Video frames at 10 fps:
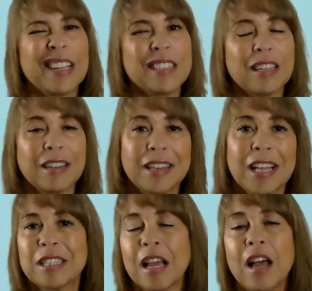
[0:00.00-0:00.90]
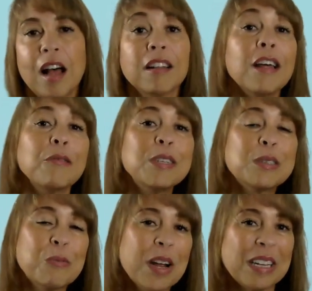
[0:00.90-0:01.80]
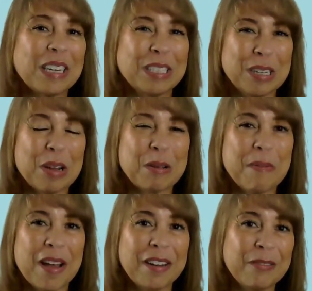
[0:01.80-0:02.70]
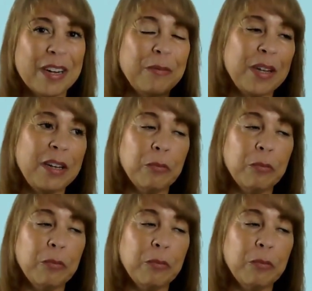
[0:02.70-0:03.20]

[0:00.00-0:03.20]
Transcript: That's a lot of the reason why, like I talk about it, right?